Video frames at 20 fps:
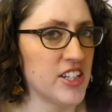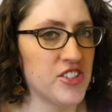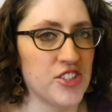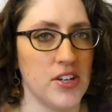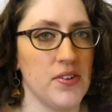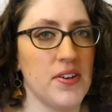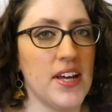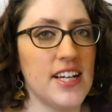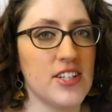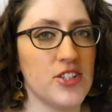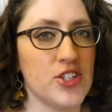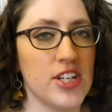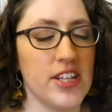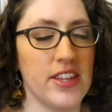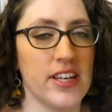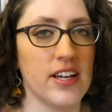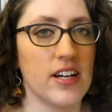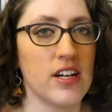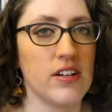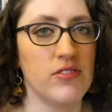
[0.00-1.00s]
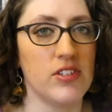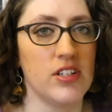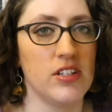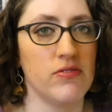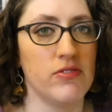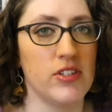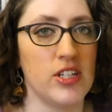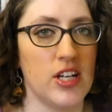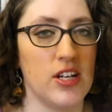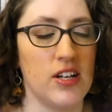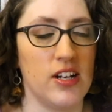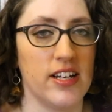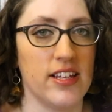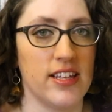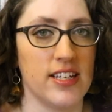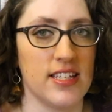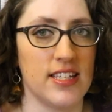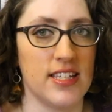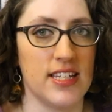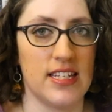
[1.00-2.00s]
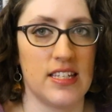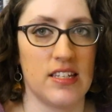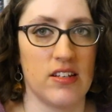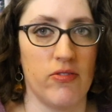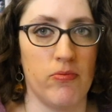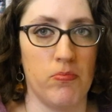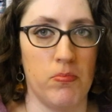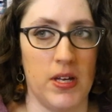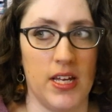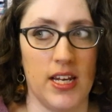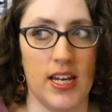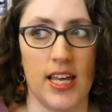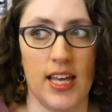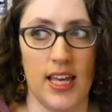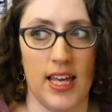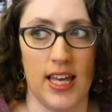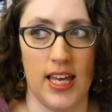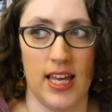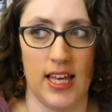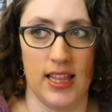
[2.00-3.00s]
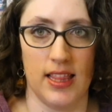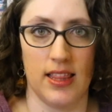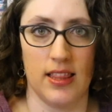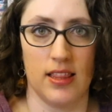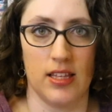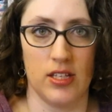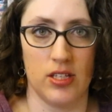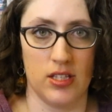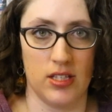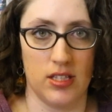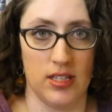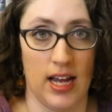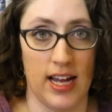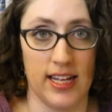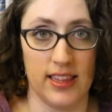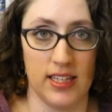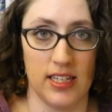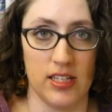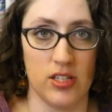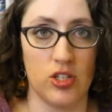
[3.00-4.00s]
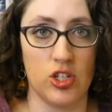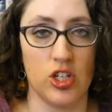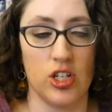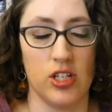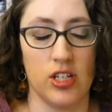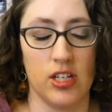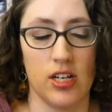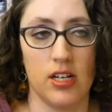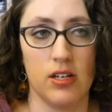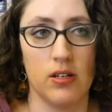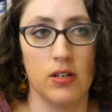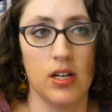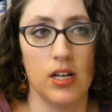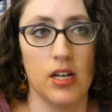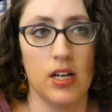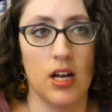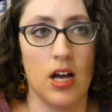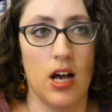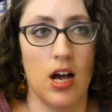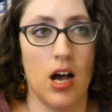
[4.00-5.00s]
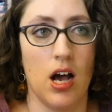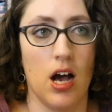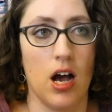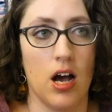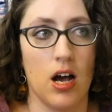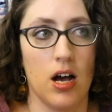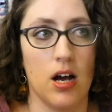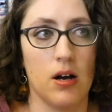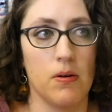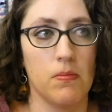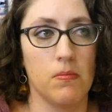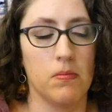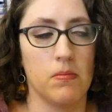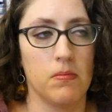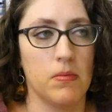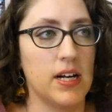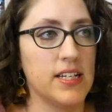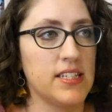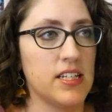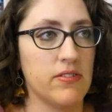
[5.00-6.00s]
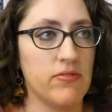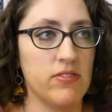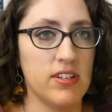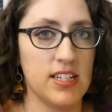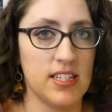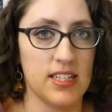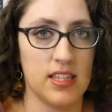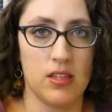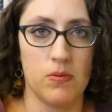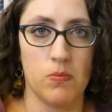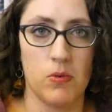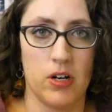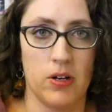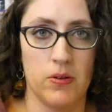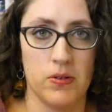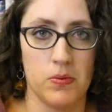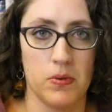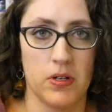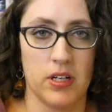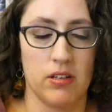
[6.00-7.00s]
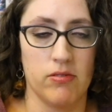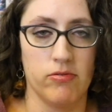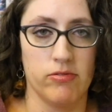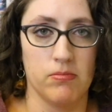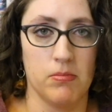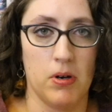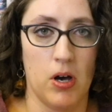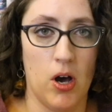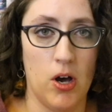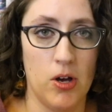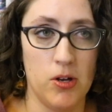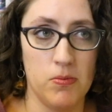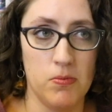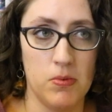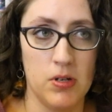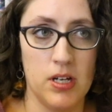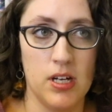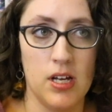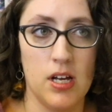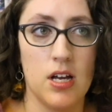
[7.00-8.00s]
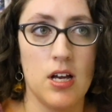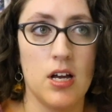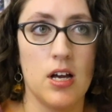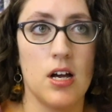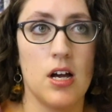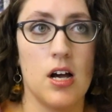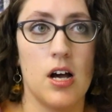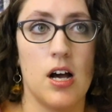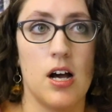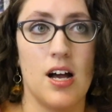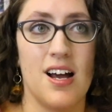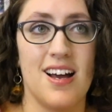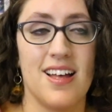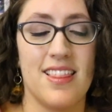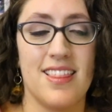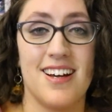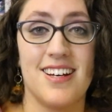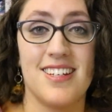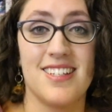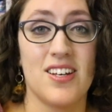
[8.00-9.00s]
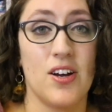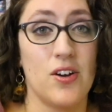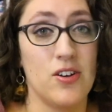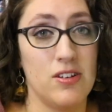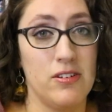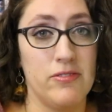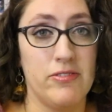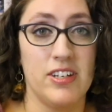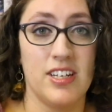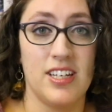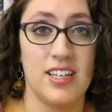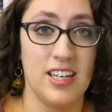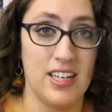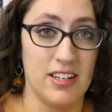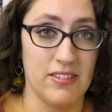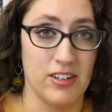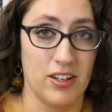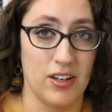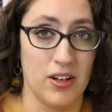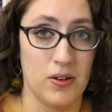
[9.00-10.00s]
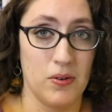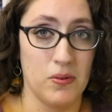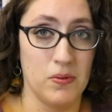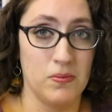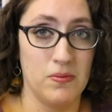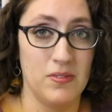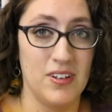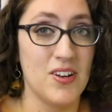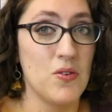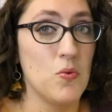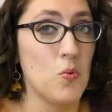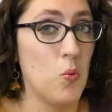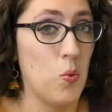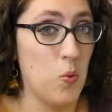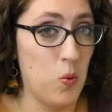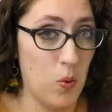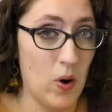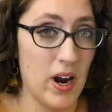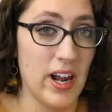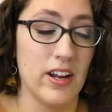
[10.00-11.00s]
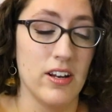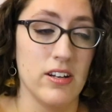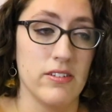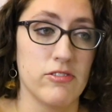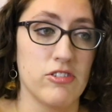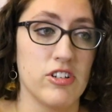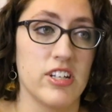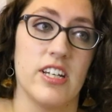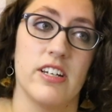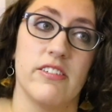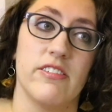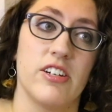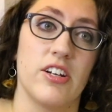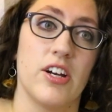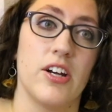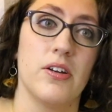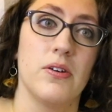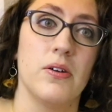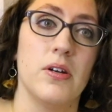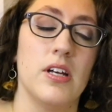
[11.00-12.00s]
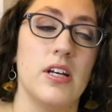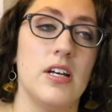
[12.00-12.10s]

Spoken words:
don't actually think I've done a video like this since I've been had this studio. I definitely did them when I was working from home, and that's over a year ago, like well over a year ago.